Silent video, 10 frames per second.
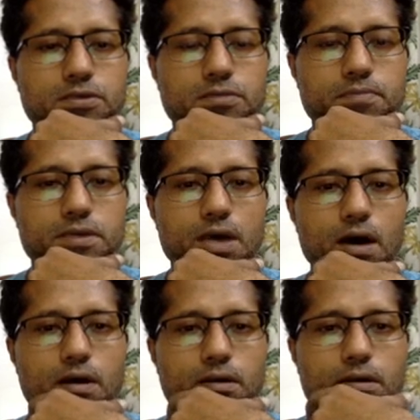
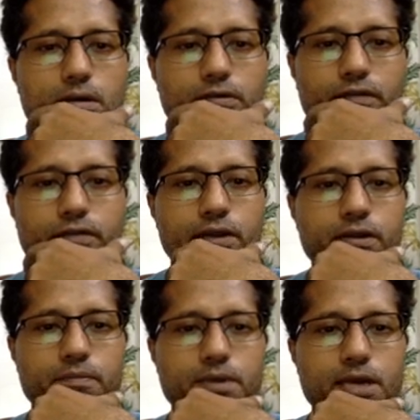PR.
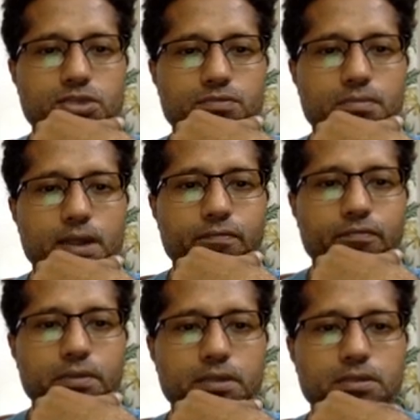Definitely B has to be mapped
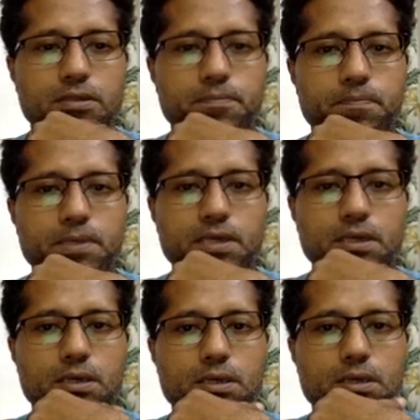with P.
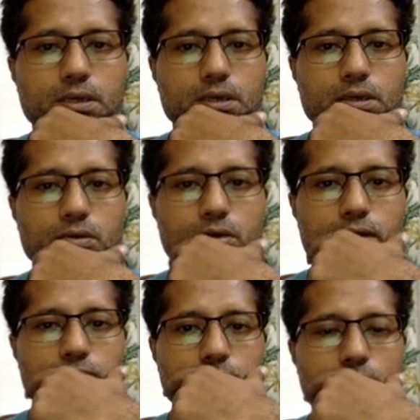
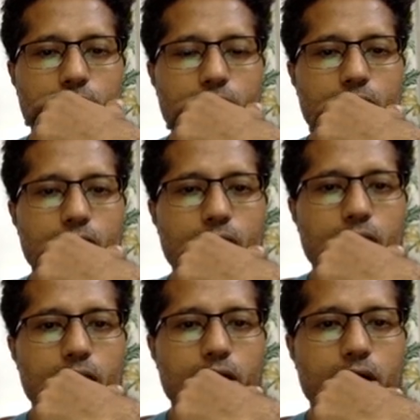Okay,
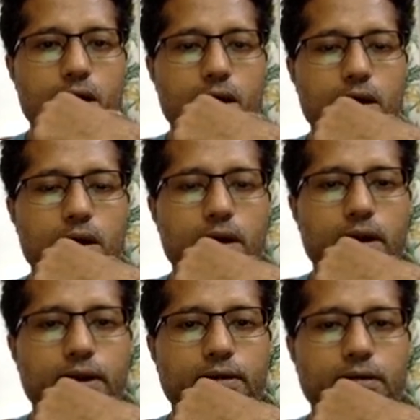
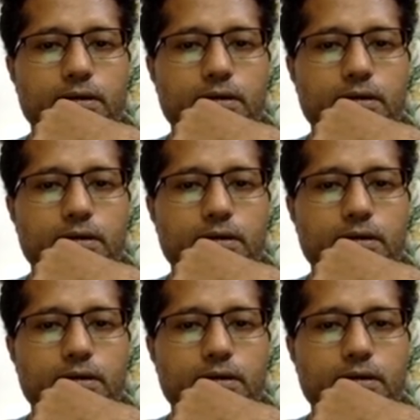and